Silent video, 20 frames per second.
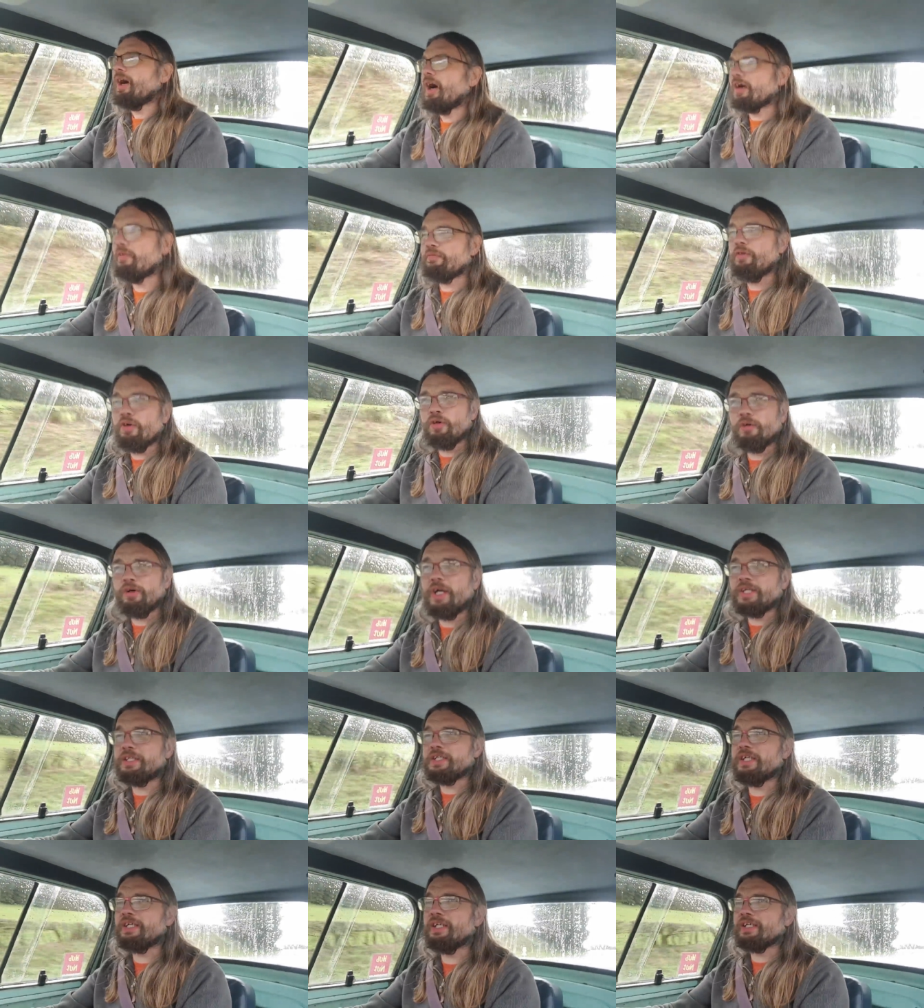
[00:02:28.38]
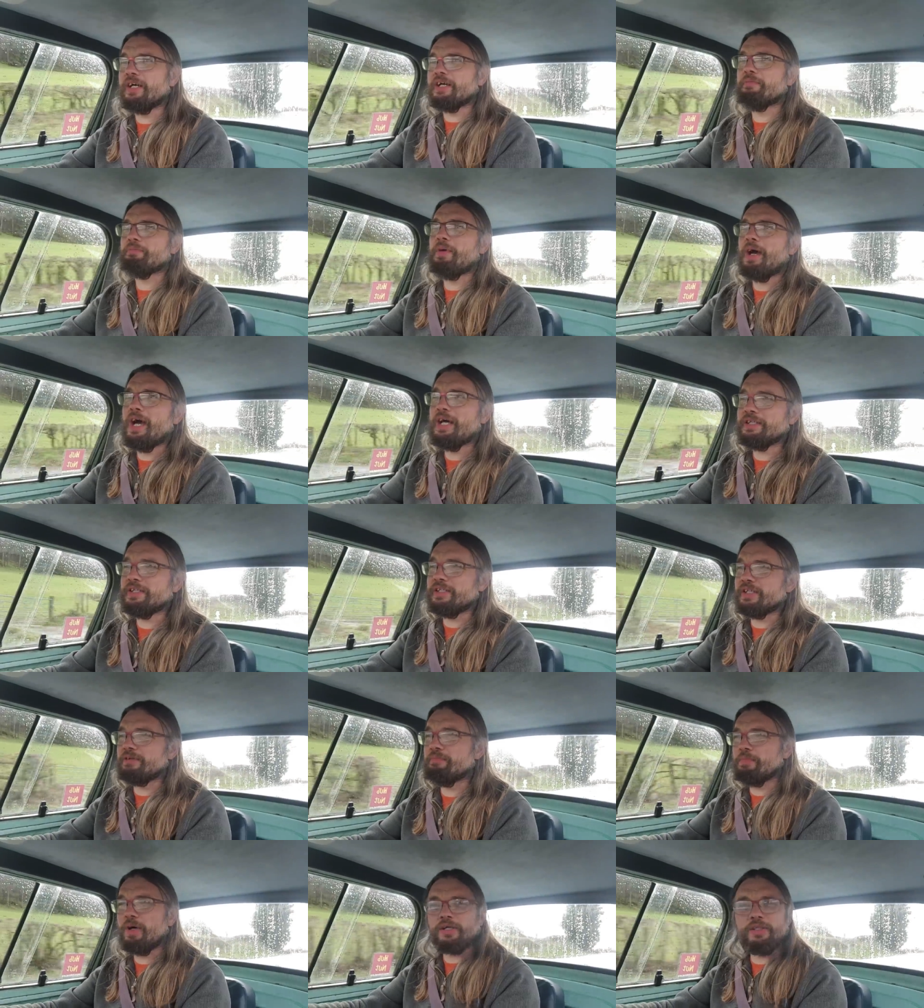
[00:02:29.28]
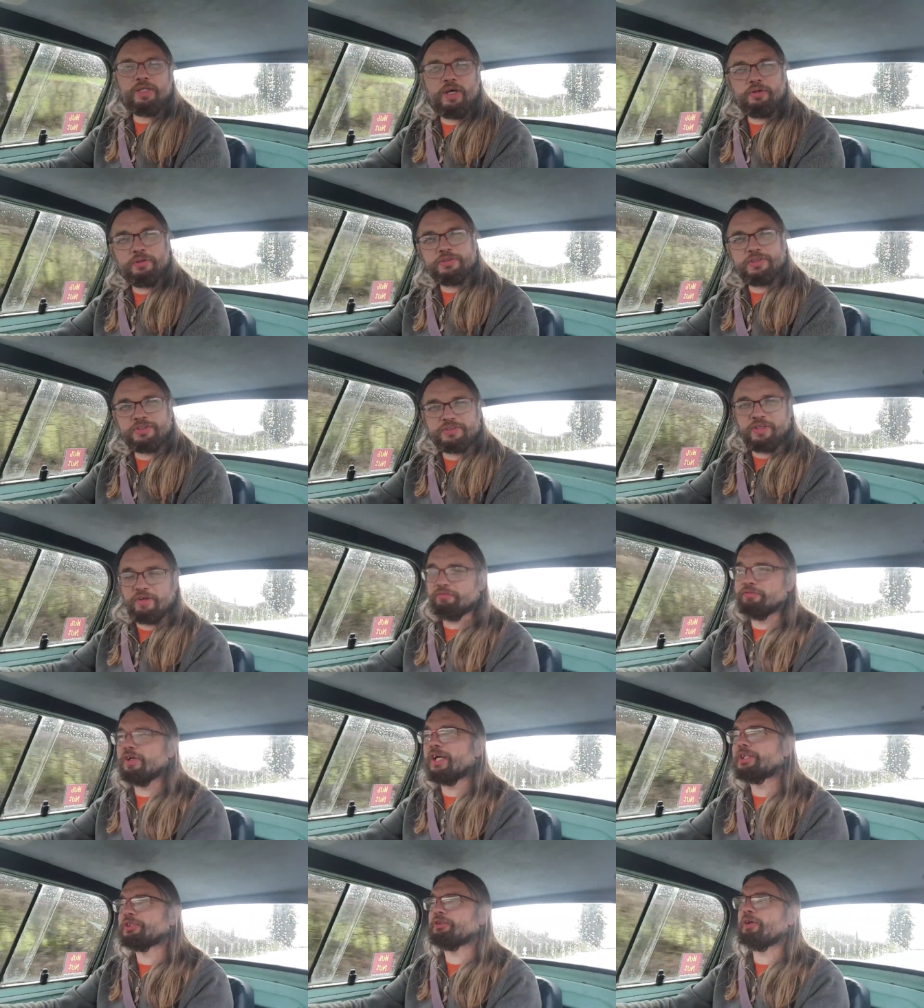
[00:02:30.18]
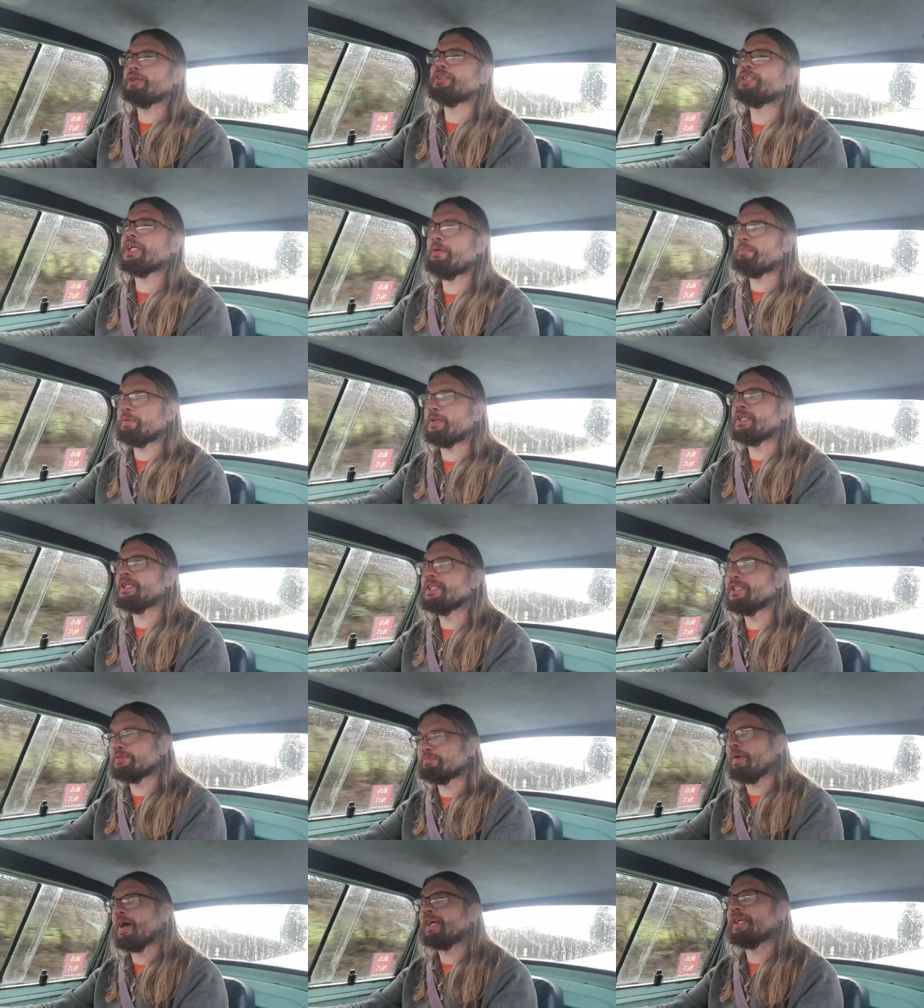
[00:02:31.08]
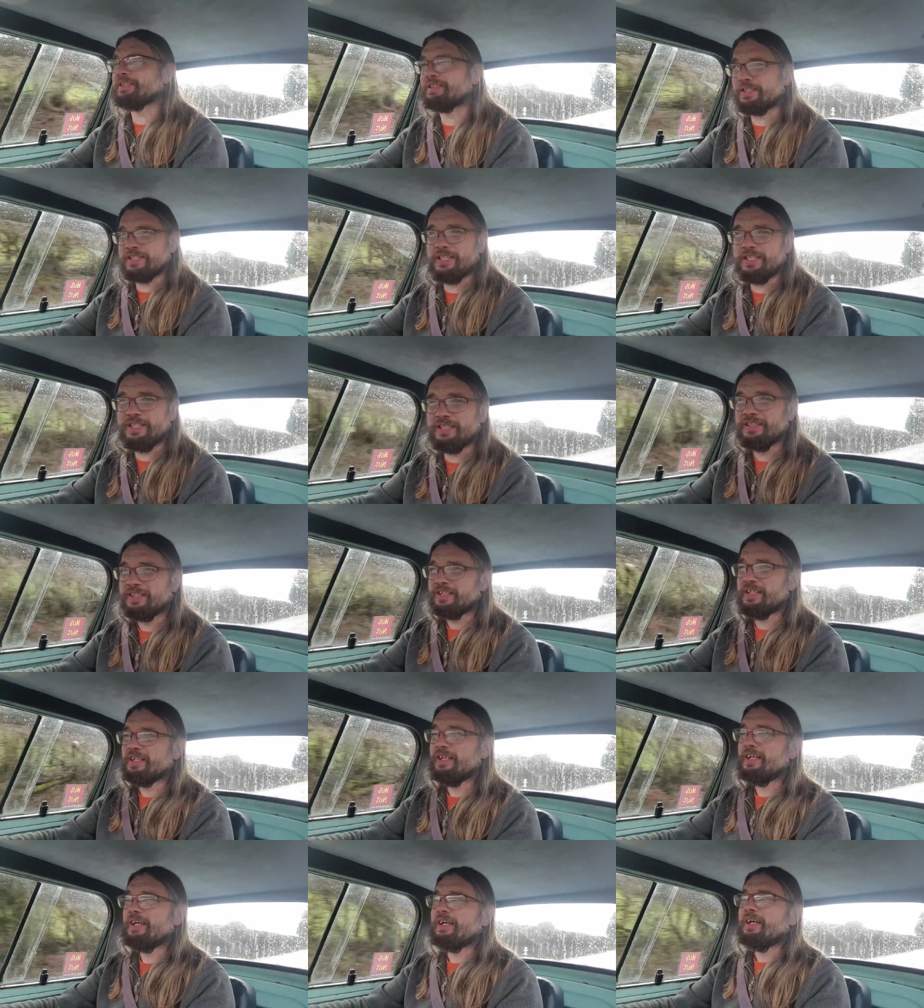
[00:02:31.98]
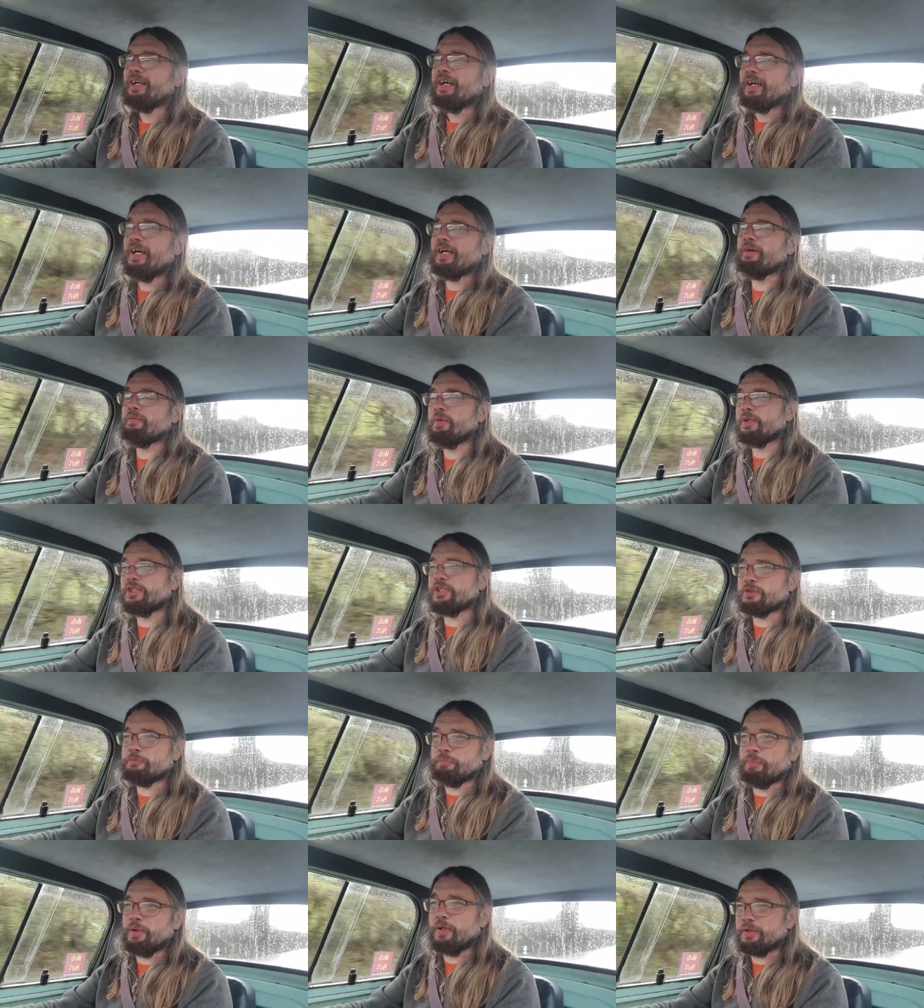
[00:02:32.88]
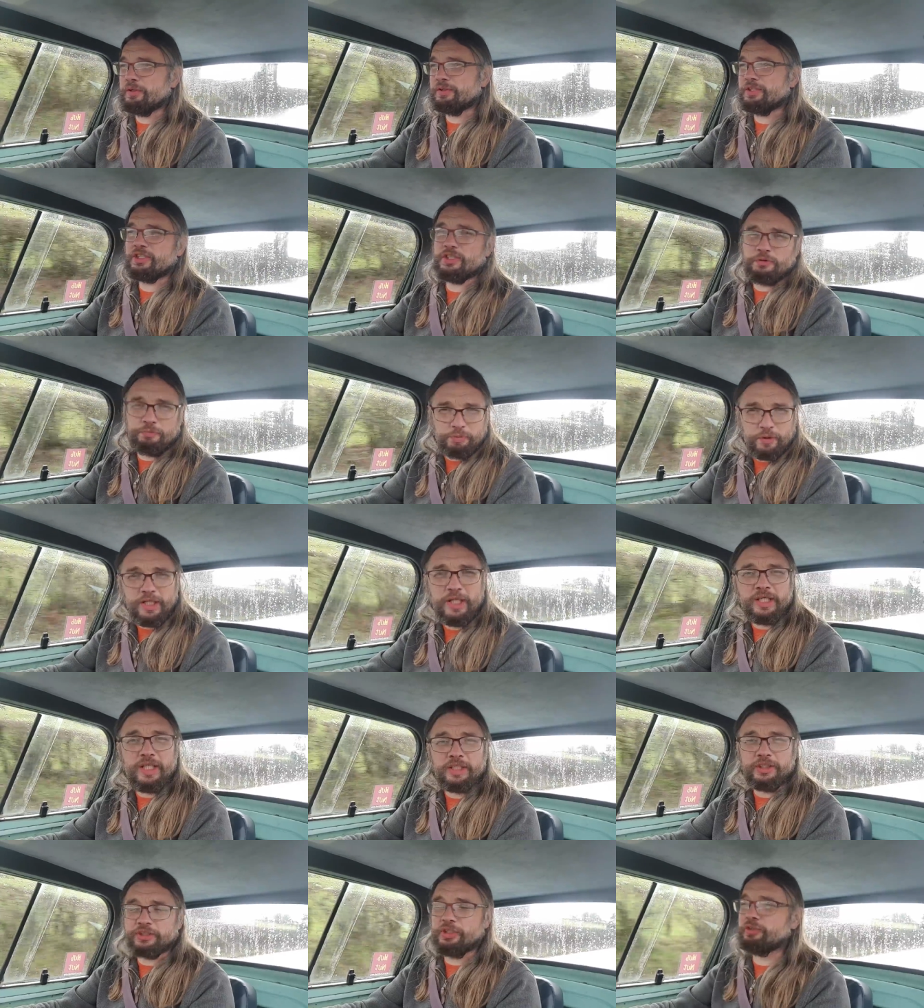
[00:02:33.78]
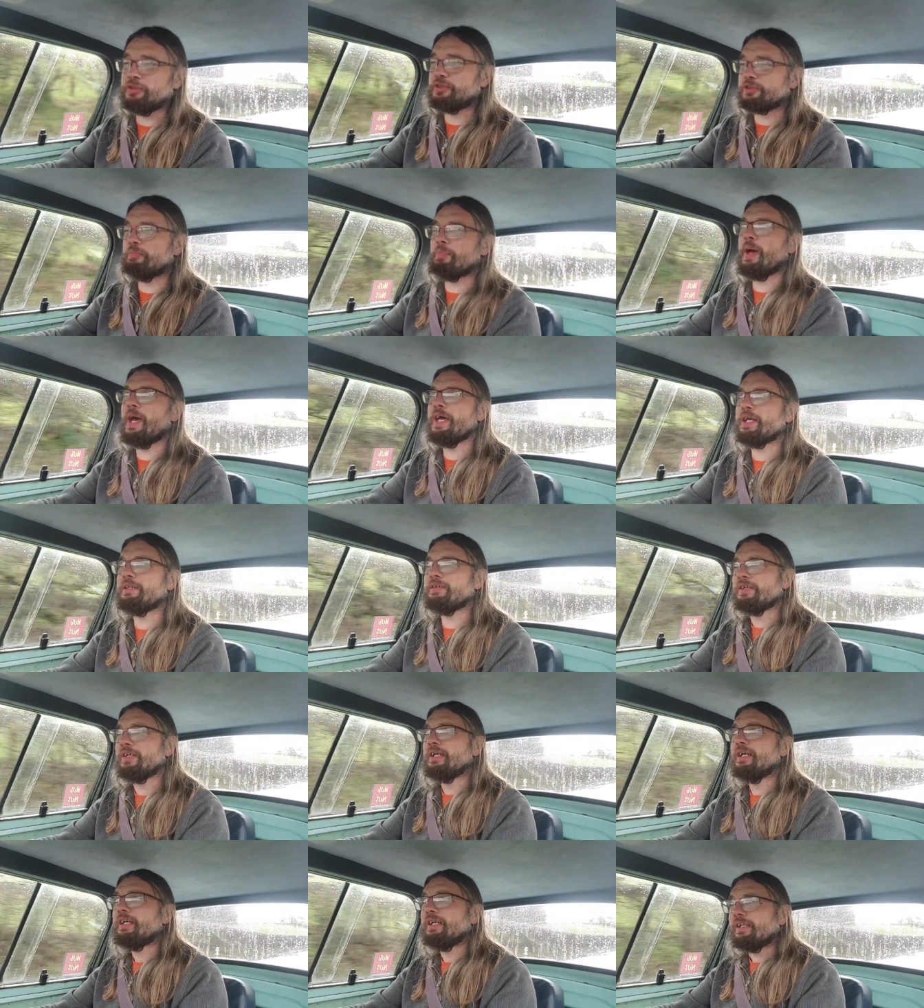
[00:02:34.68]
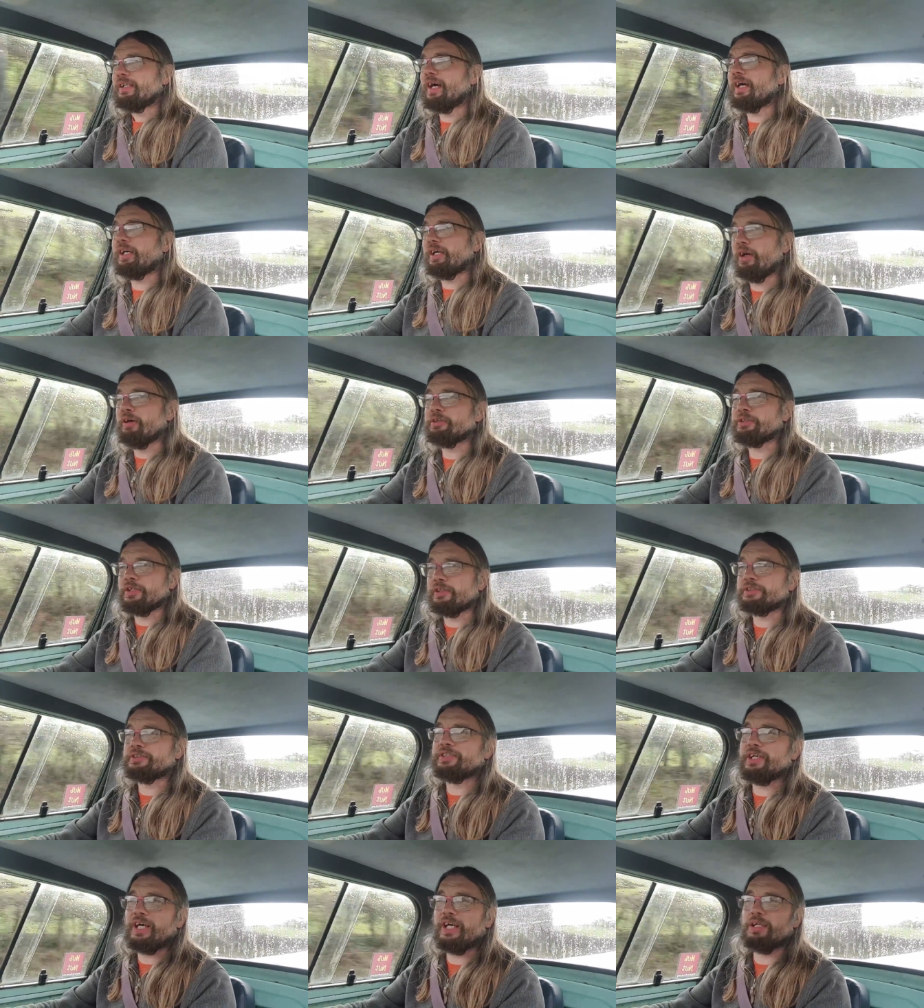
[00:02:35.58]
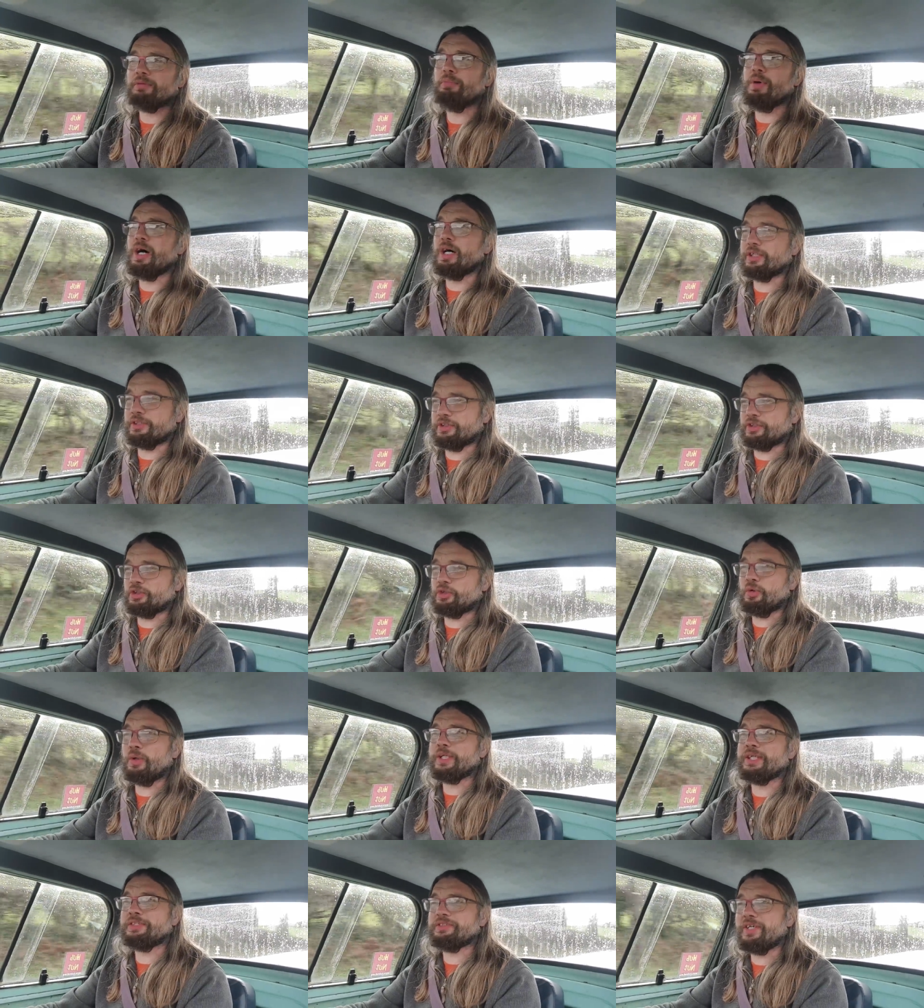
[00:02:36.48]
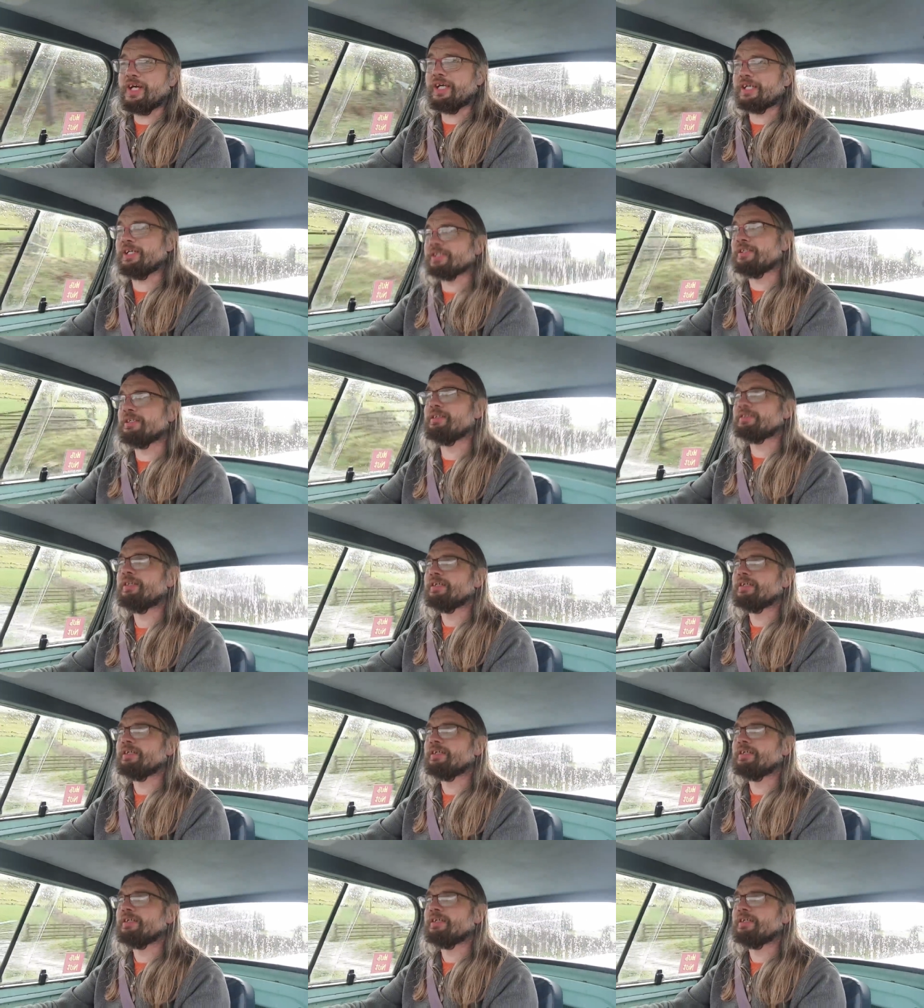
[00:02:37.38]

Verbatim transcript: I've already um, handed in my notice on Retro Japanese magazine. Uh, we just put the spring issue to bed. That goes on sale March the 22nd.